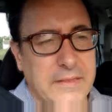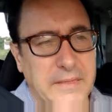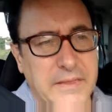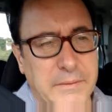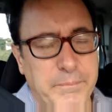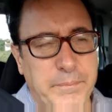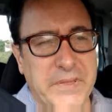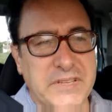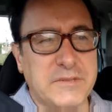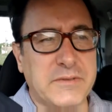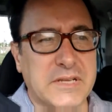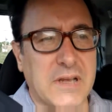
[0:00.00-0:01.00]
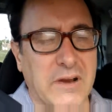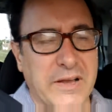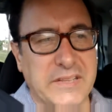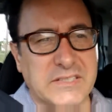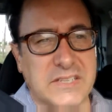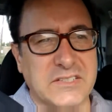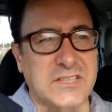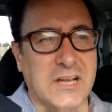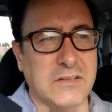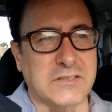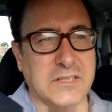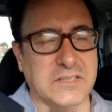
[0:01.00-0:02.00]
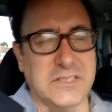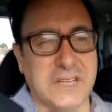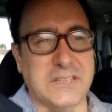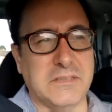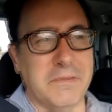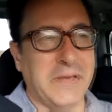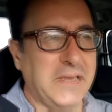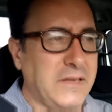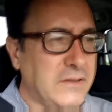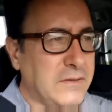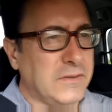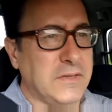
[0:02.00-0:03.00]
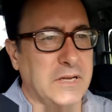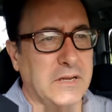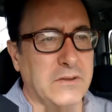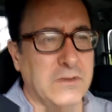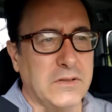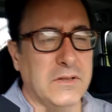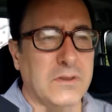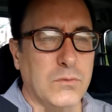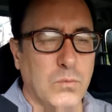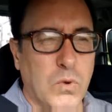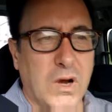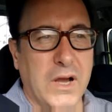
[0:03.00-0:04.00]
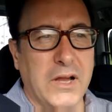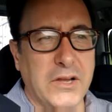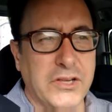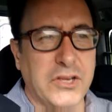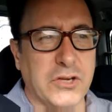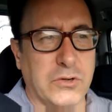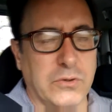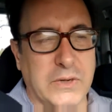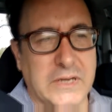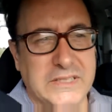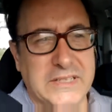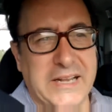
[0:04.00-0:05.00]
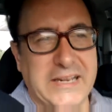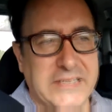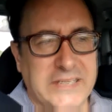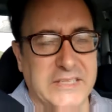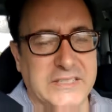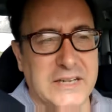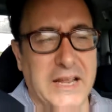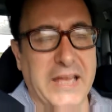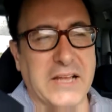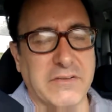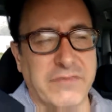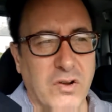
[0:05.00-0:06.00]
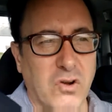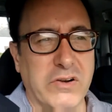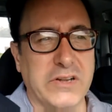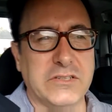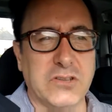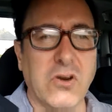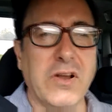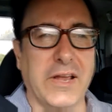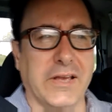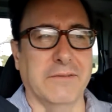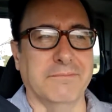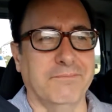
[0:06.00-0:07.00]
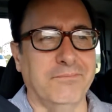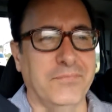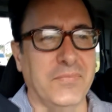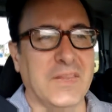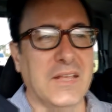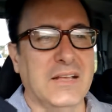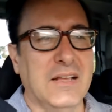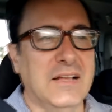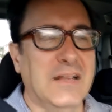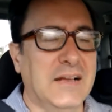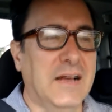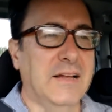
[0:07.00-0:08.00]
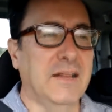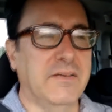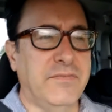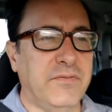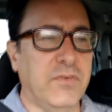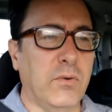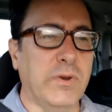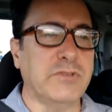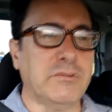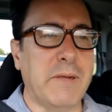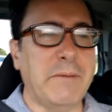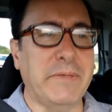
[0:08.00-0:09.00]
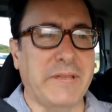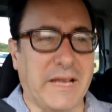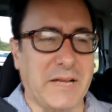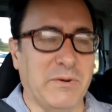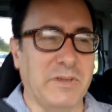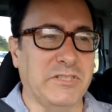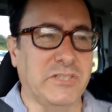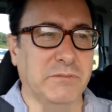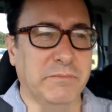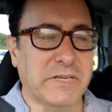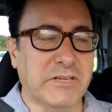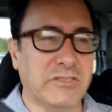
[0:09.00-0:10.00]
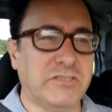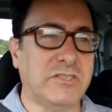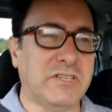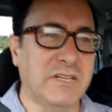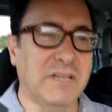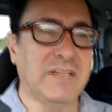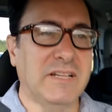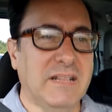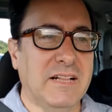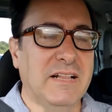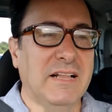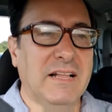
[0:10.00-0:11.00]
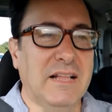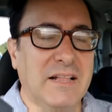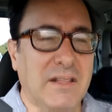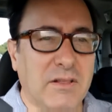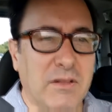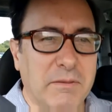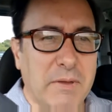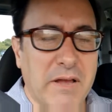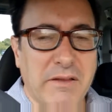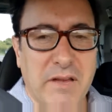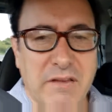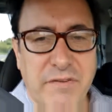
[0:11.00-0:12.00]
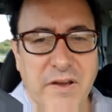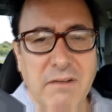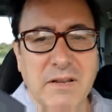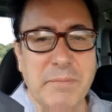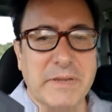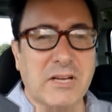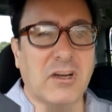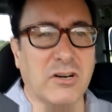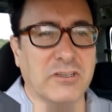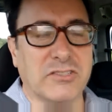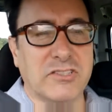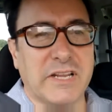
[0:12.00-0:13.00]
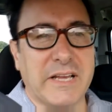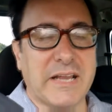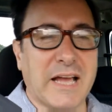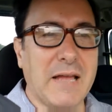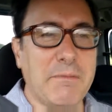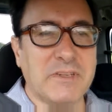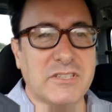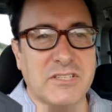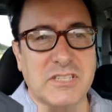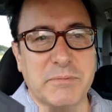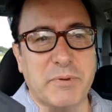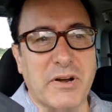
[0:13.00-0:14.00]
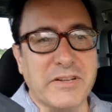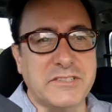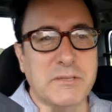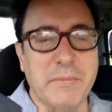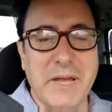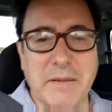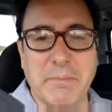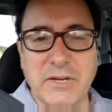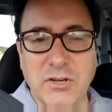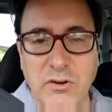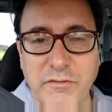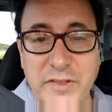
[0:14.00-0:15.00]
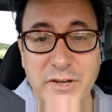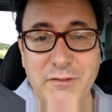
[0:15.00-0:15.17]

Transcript: the, this guy, this consultant, said to me, you know, why are you, as a dentist, laying a floor in a toilet? And I've always remembered that question because if only because it came as a surprise to me, but not for the